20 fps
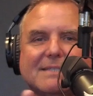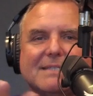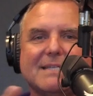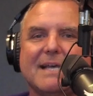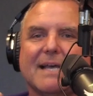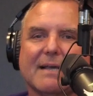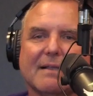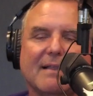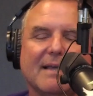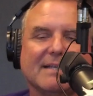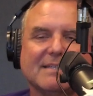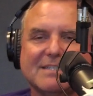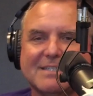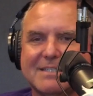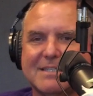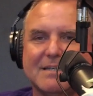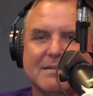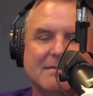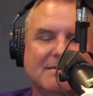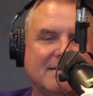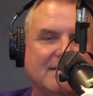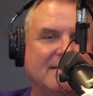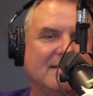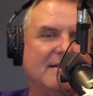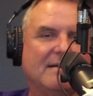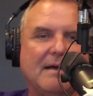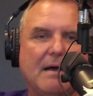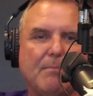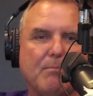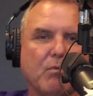stick, like just a,
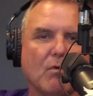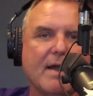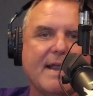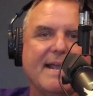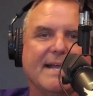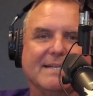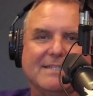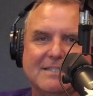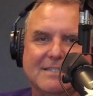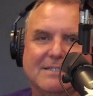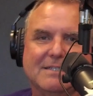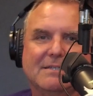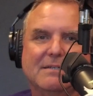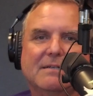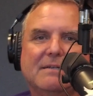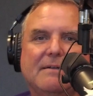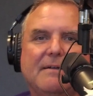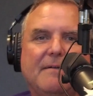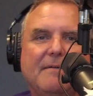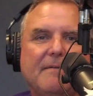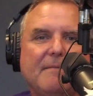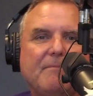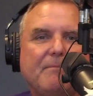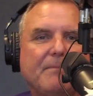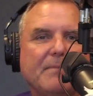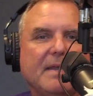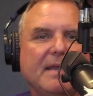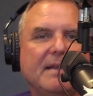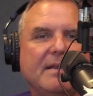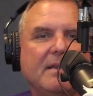a branch.
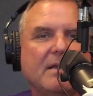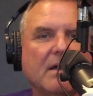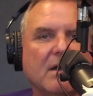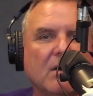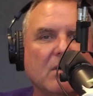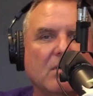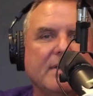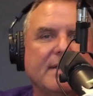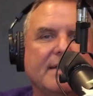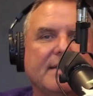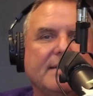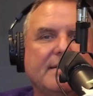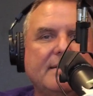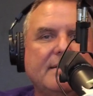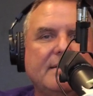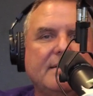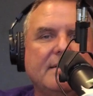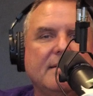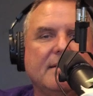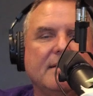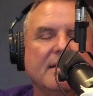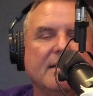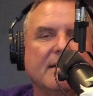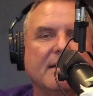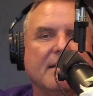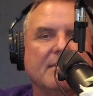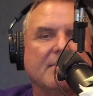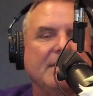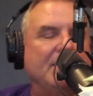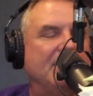And you go in,
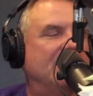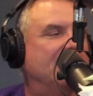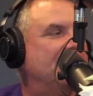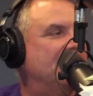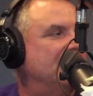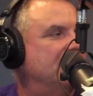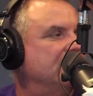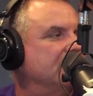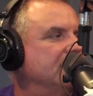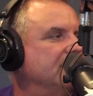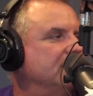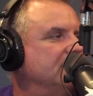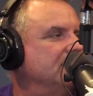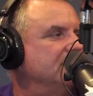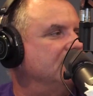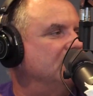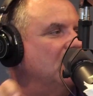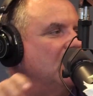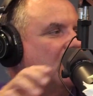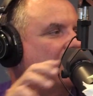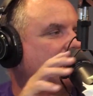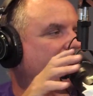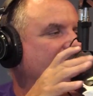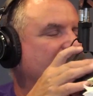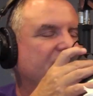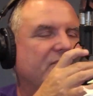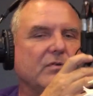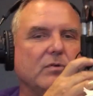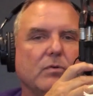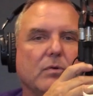and maybe I'm hungry because it's all
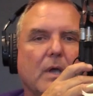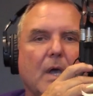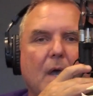about food.